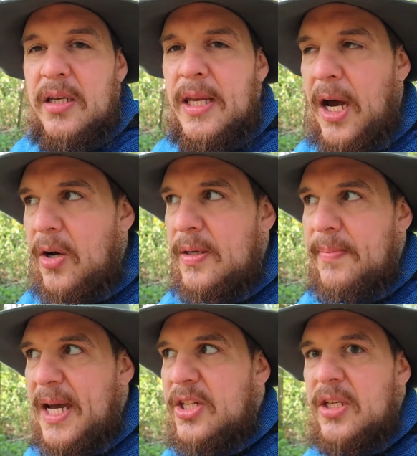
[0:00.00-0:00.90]
Now
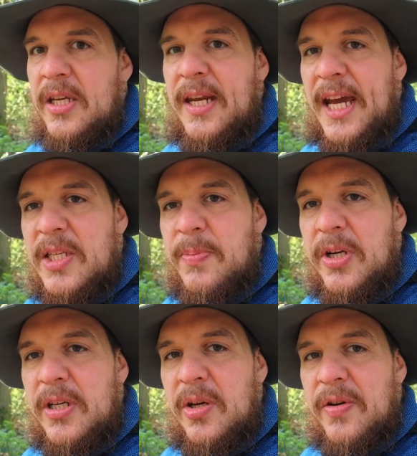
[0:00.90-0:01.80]
imagine an
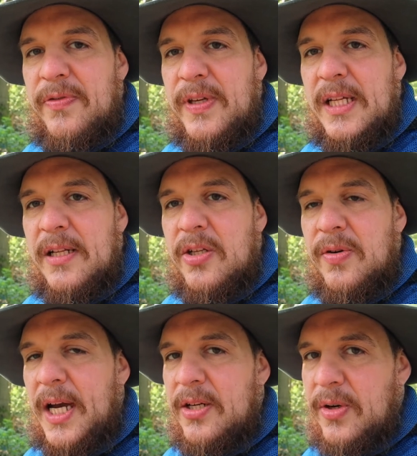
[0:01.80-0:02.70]
expert in your field
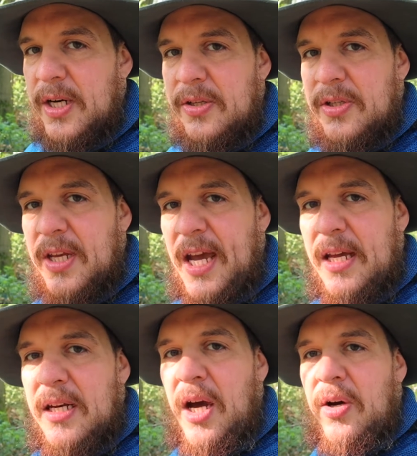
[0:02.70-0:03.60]
trying to
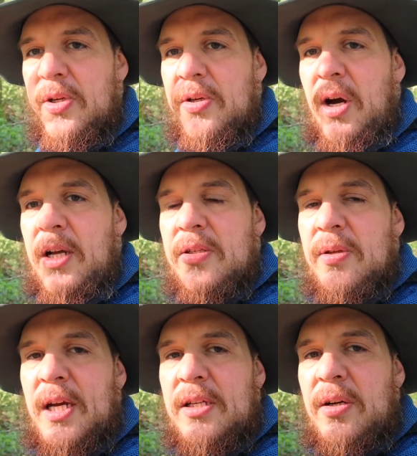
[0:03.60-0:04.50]
understand how you got to
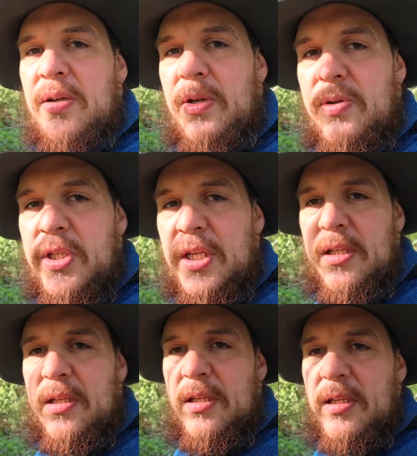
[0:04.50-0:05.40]
that
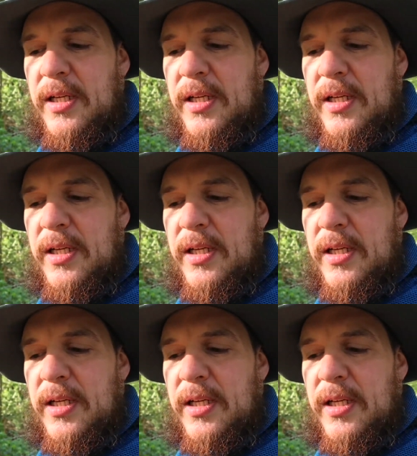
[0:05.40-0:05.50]
conclusion.